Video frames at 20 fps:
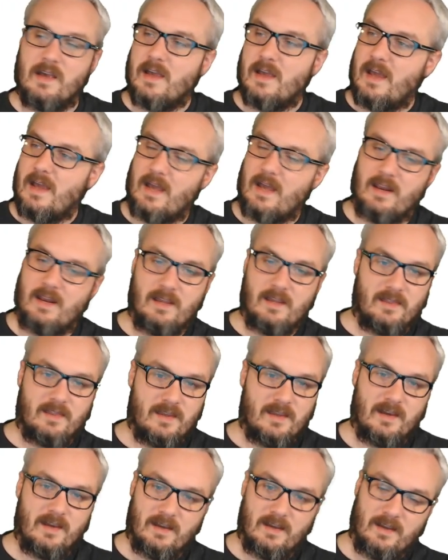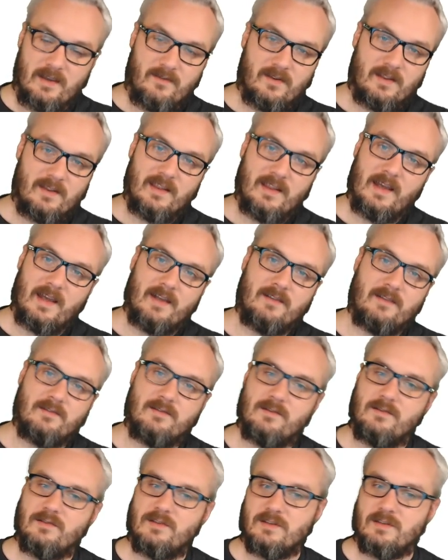anything, even
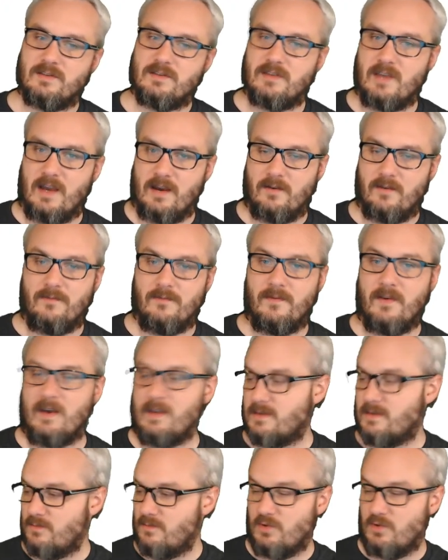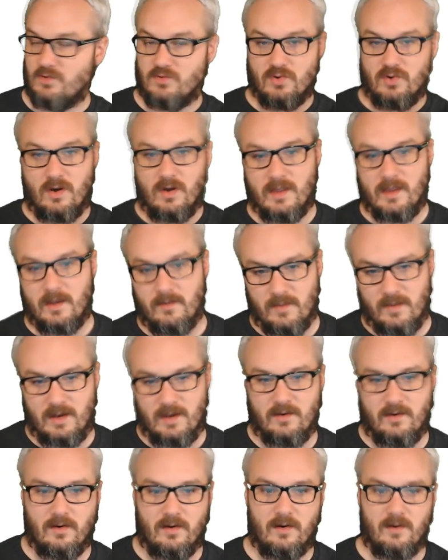lands. You just sacrifice him, you draw that
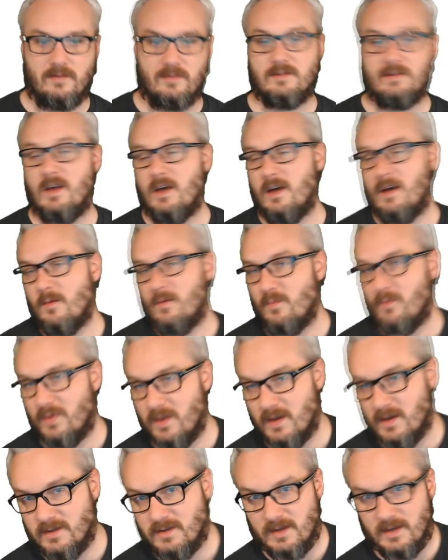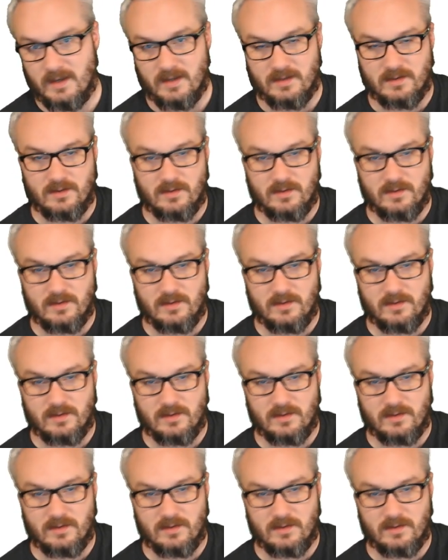many cards. Plus, he gets to